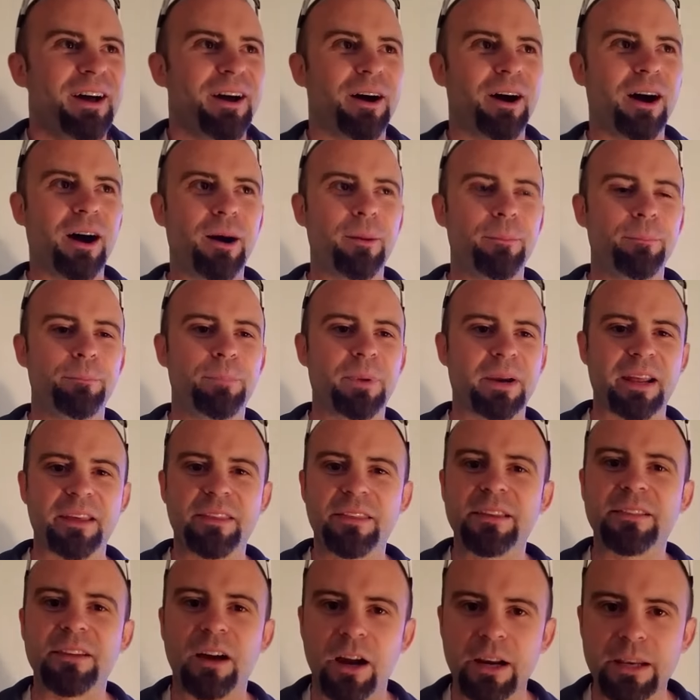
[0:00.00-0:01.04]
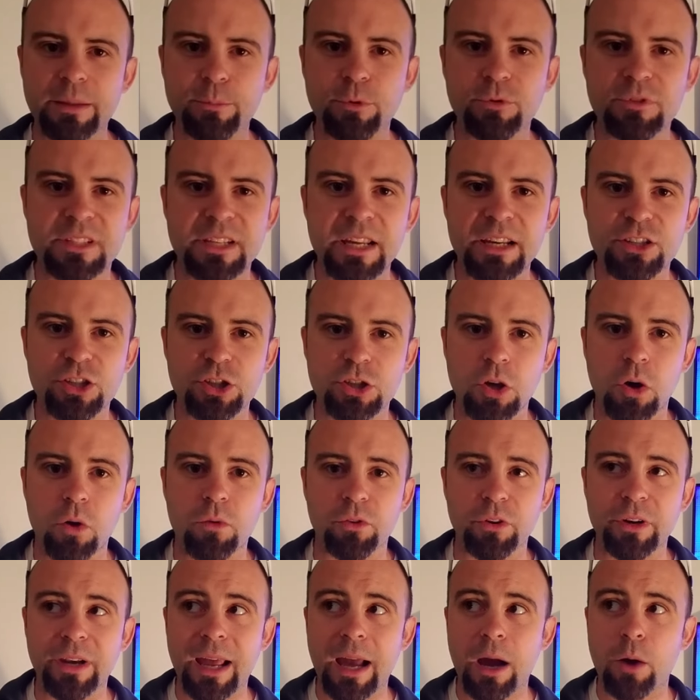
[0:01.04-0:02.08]
Um, but I think the honeymoon stage is
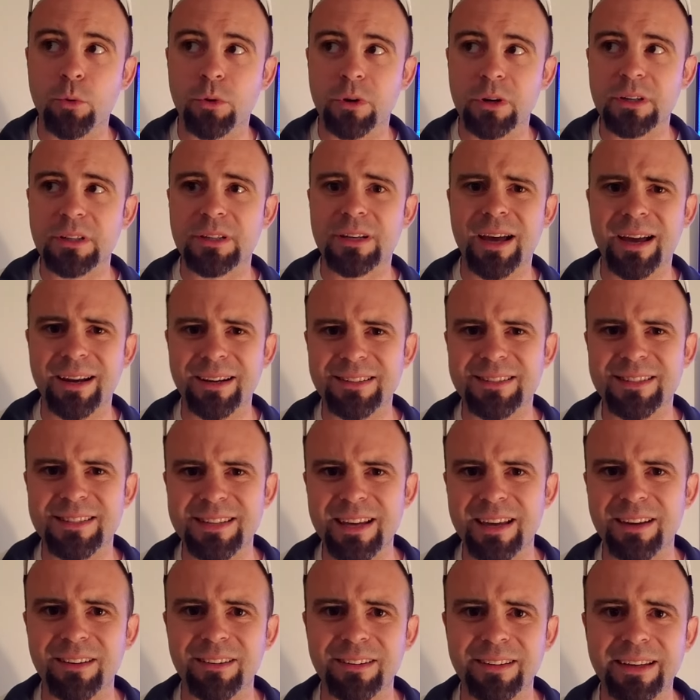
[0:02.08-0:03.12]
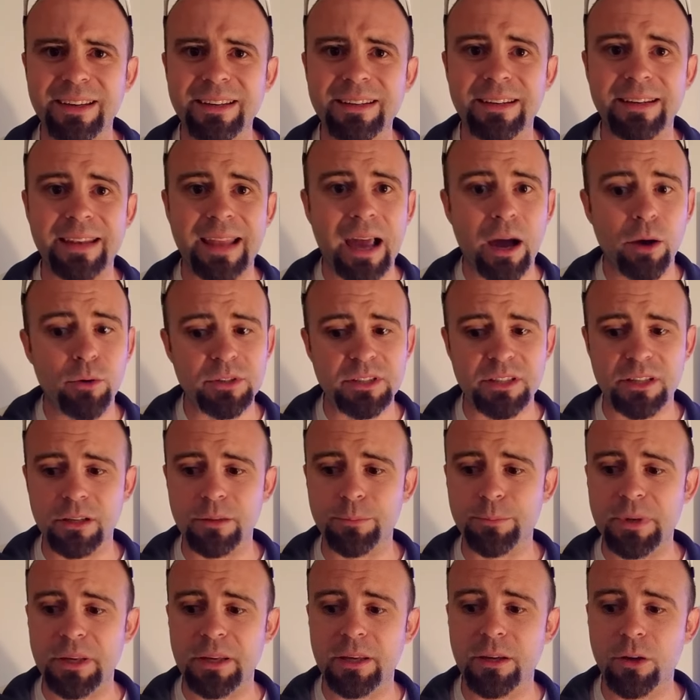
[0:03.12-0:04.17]
over. Now we're going to kind of settle in, and now it's going
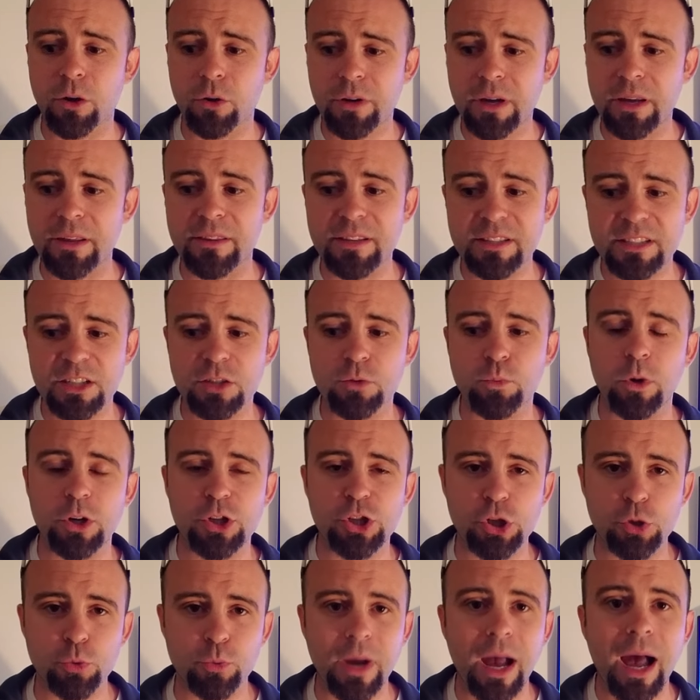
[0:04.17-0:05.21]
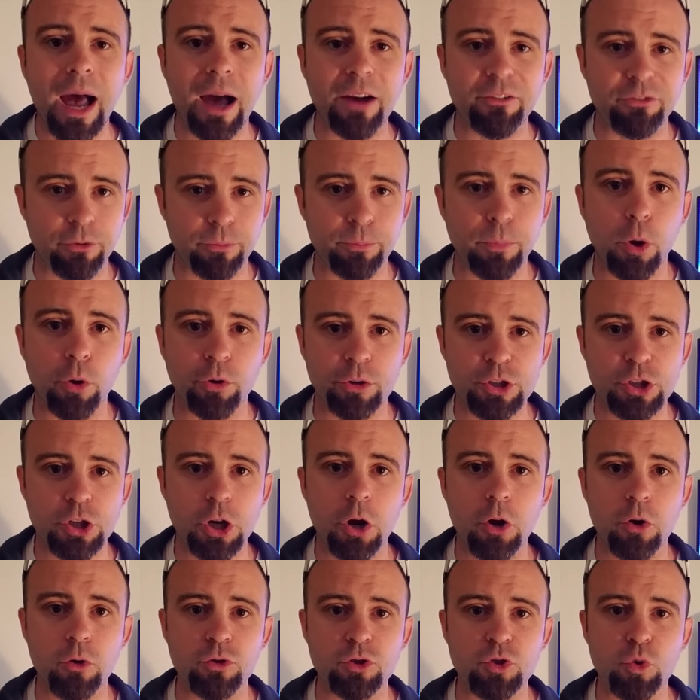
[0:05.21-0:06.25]
to be okay, this is what you got for both
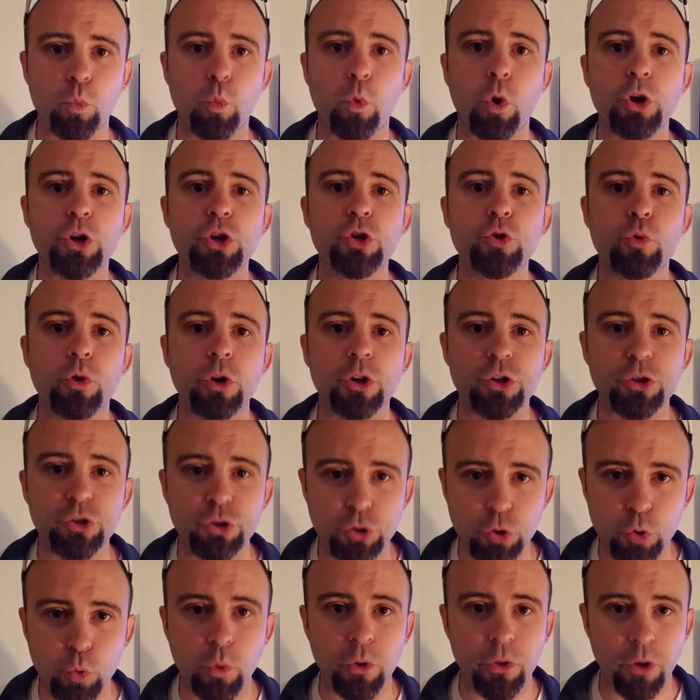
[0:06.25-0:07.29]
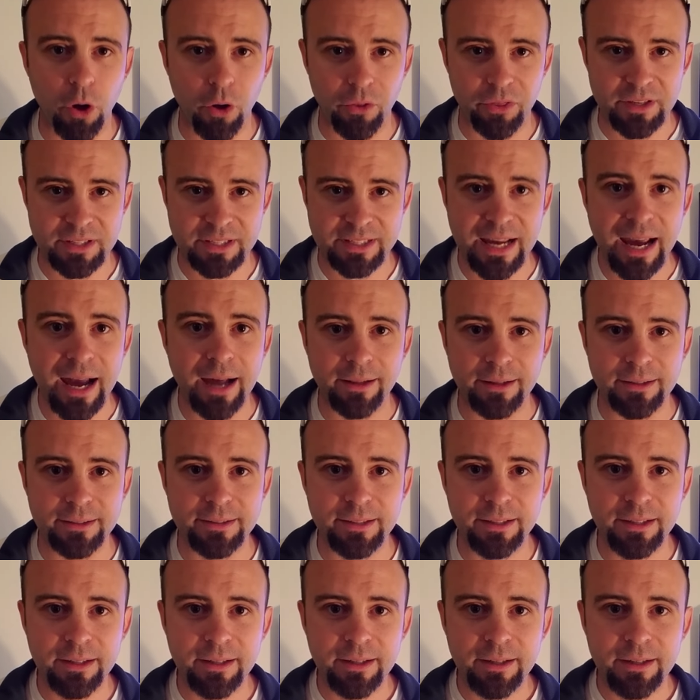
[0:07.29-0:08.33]
shows. What are you going to do with all this talent?